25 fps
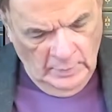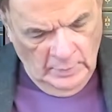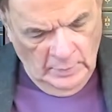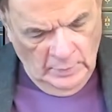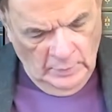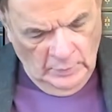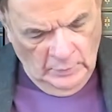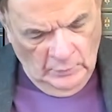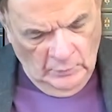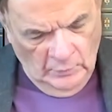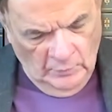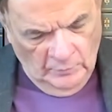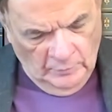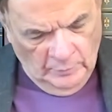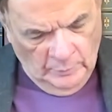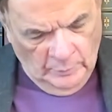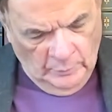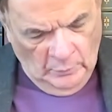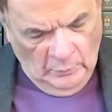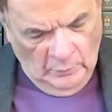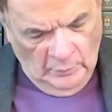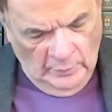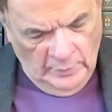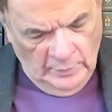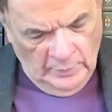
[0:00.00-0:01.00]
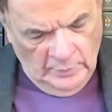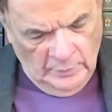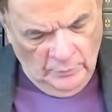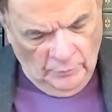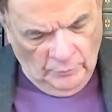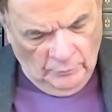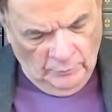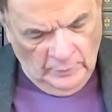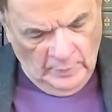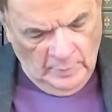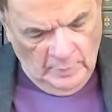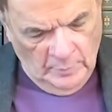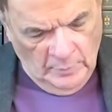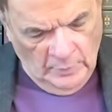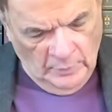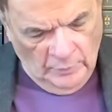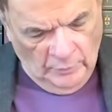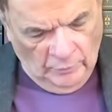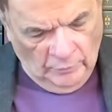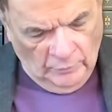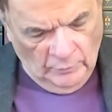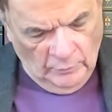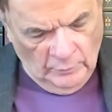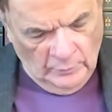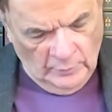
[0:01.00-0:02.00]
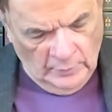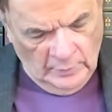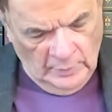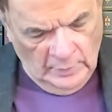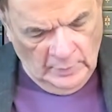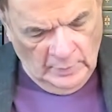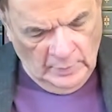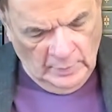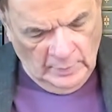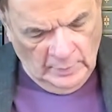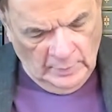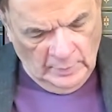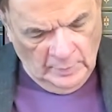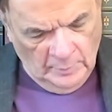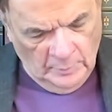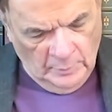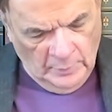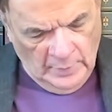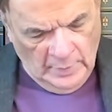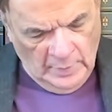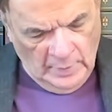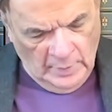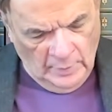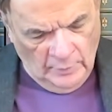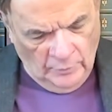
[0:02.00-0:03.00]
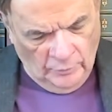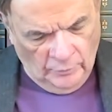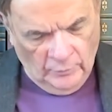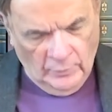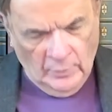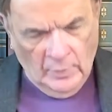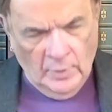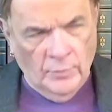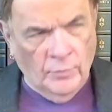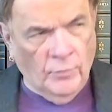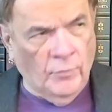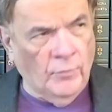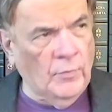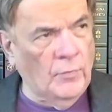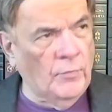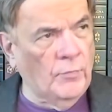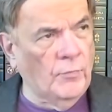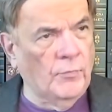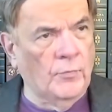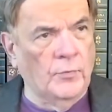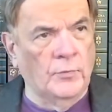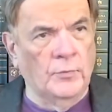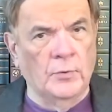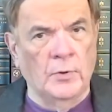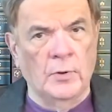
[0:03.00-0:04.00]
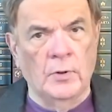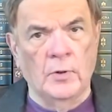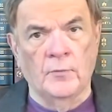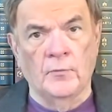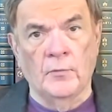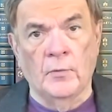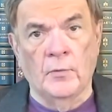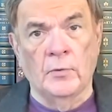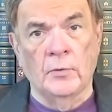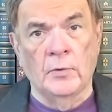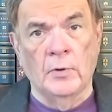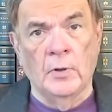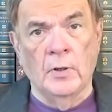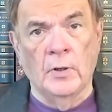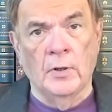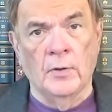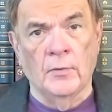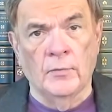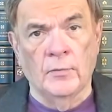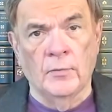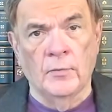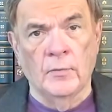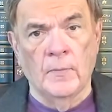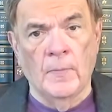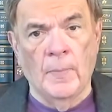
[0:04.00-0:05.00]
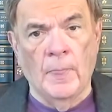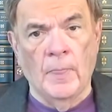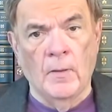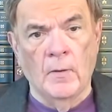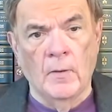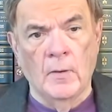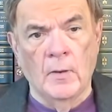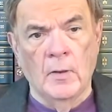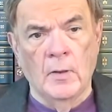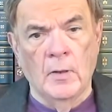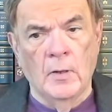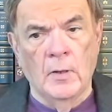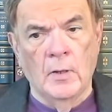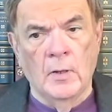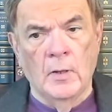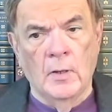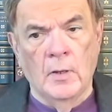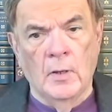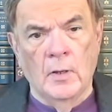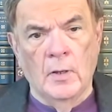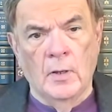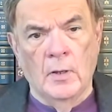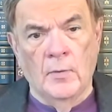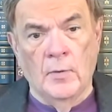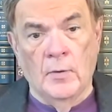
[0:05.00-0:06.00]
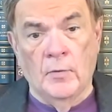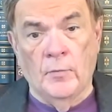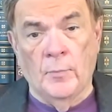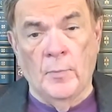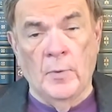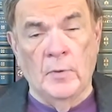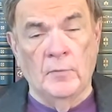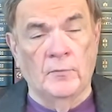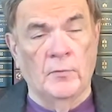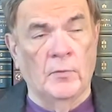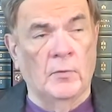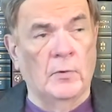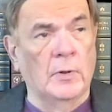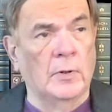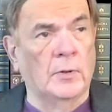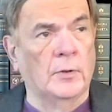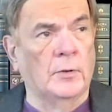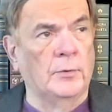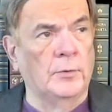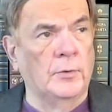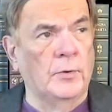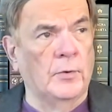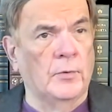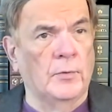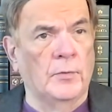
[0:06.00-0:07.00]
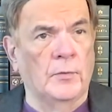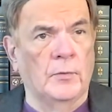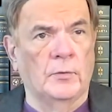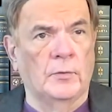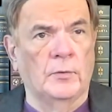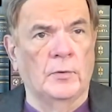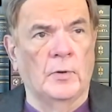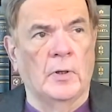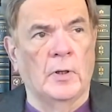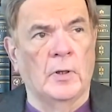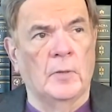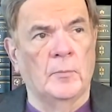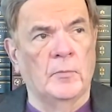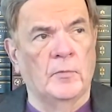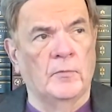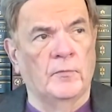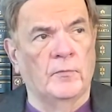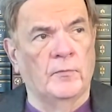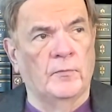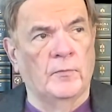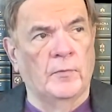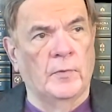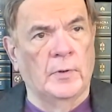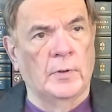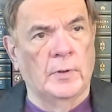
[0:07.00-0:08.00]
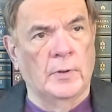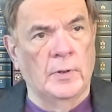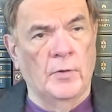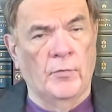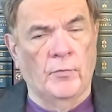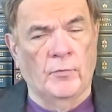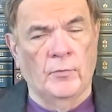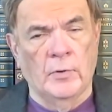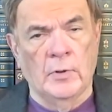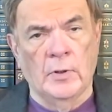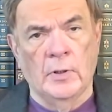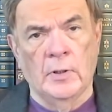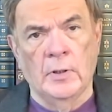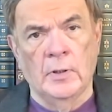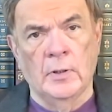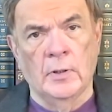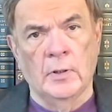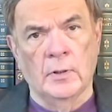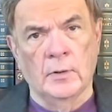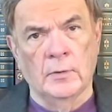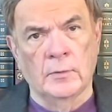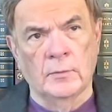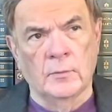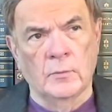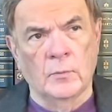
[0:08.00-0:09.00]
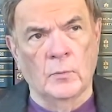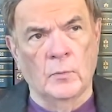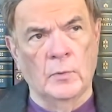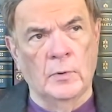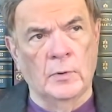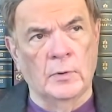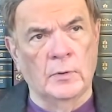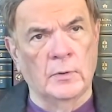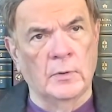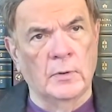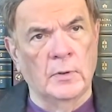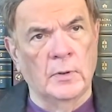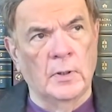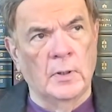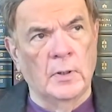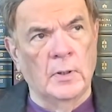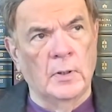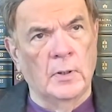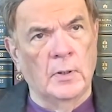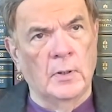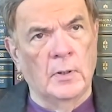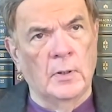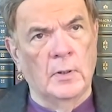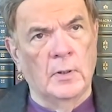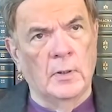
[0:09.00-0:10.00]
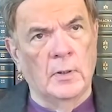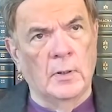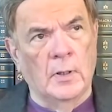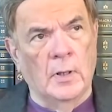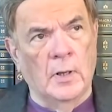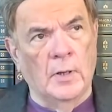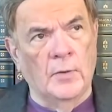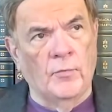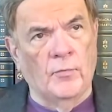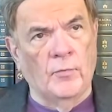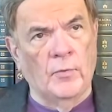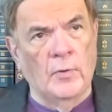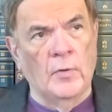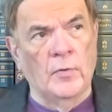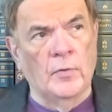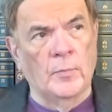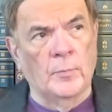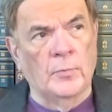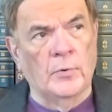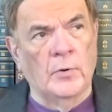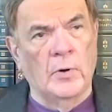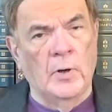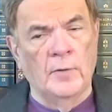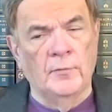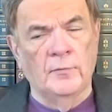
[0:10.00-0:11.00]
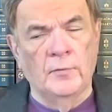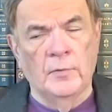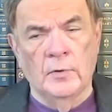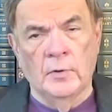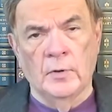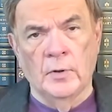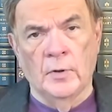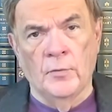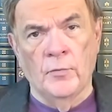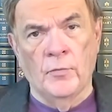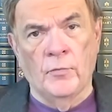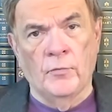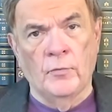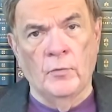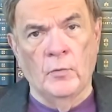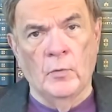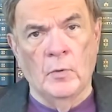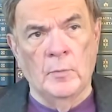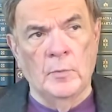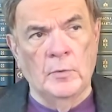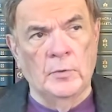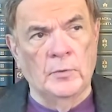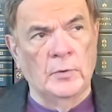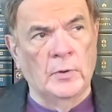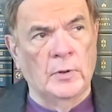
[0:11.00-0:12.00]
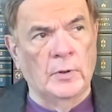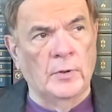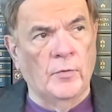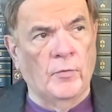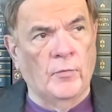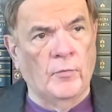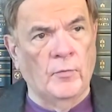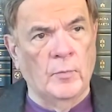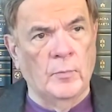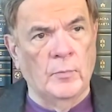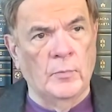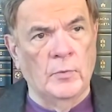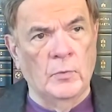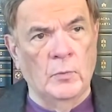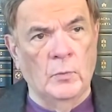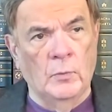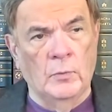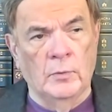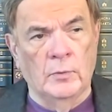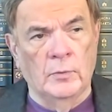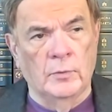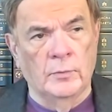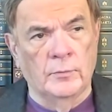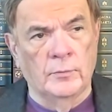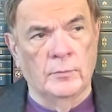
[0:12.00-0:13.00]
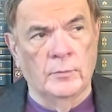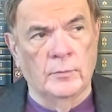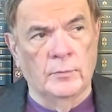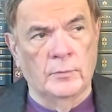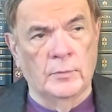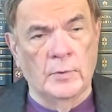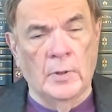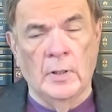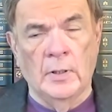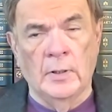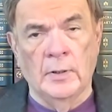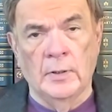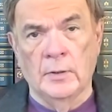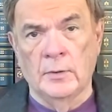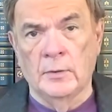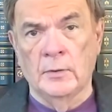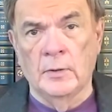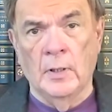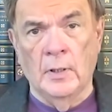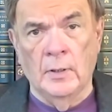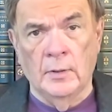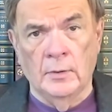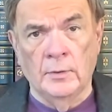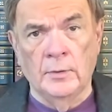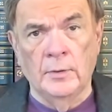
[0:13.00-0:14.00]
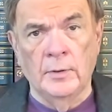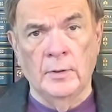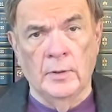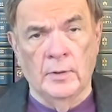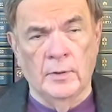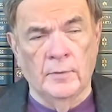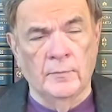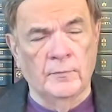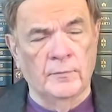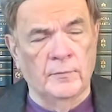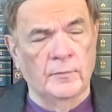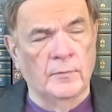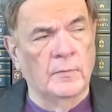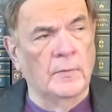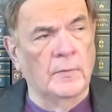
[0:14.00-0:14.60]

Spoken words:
You have appointed his limits so that he cannot pass. God sets the day of our death. That's made very clear in the time of Hezekiah, when Isaiah the prophet goes to him and tells him, "You will die and not live."